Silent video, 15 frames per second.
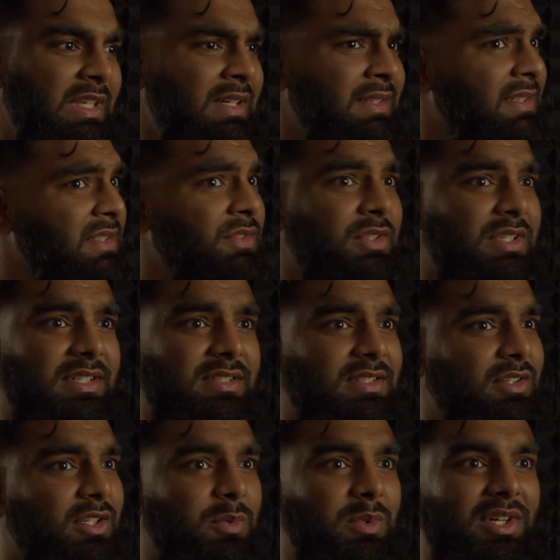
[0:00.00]
does not
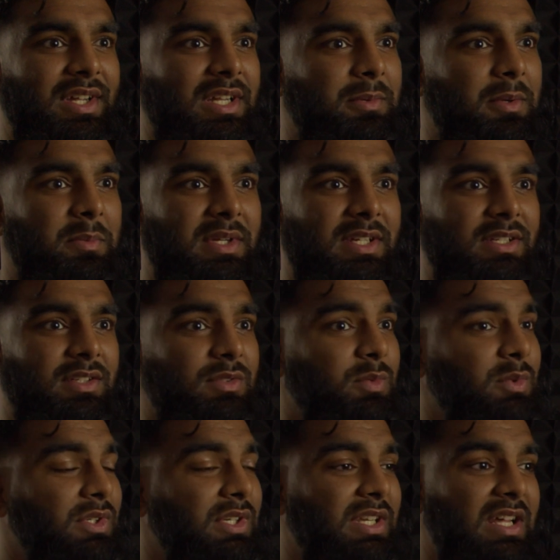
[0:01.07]
necessarily work in MMA. You
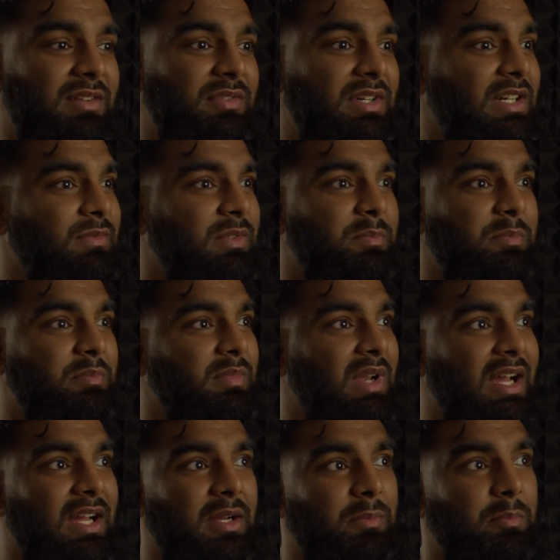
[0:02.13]
will never ever
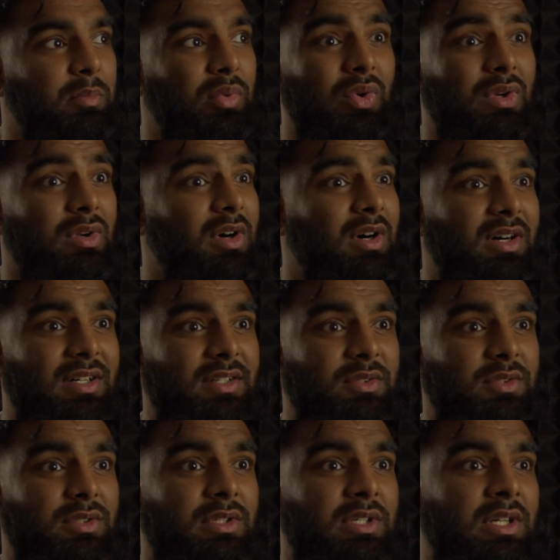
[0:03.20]
like pull guard,
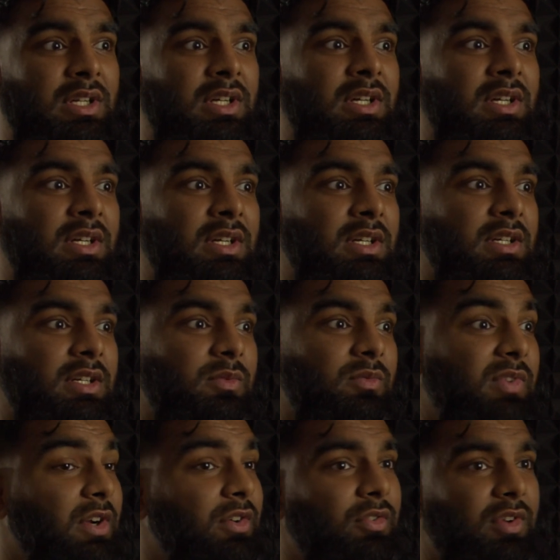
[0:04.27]
or
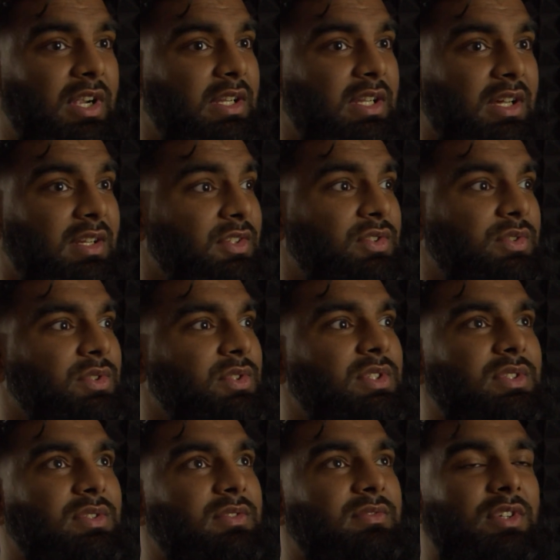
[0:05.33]
very rarely, unless your
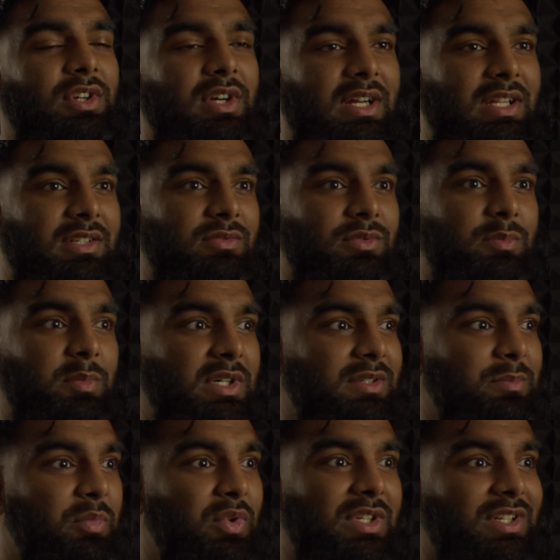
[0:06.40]
jiu-jitsu is very high level.
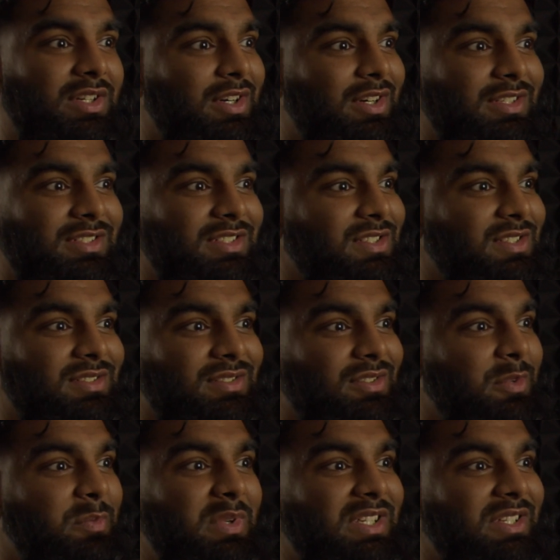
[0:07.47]
But pulling guard is just
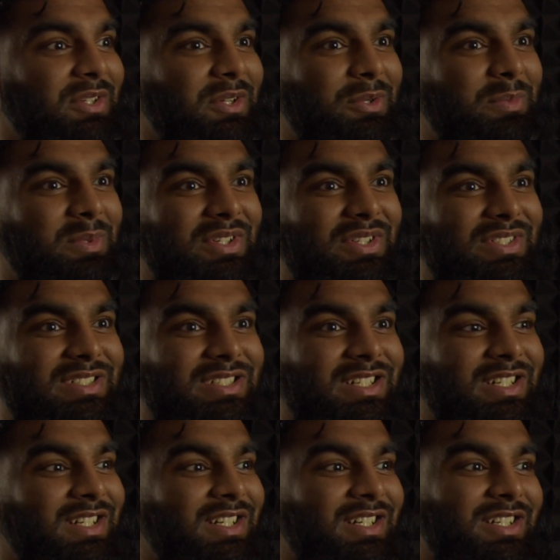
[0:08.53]
complete no, because
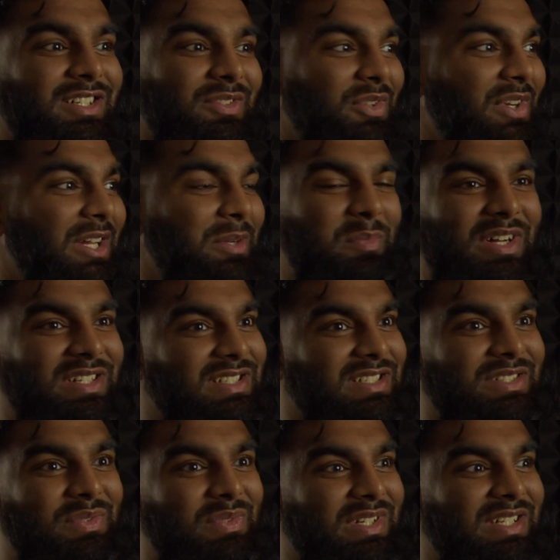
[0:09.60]
if you're getting punched in
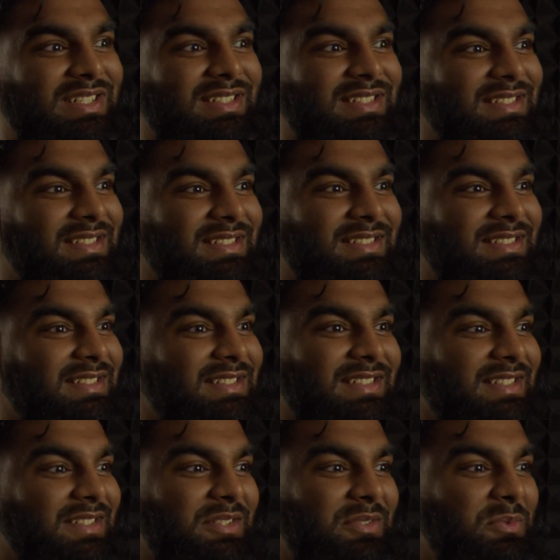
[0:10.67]
the face, it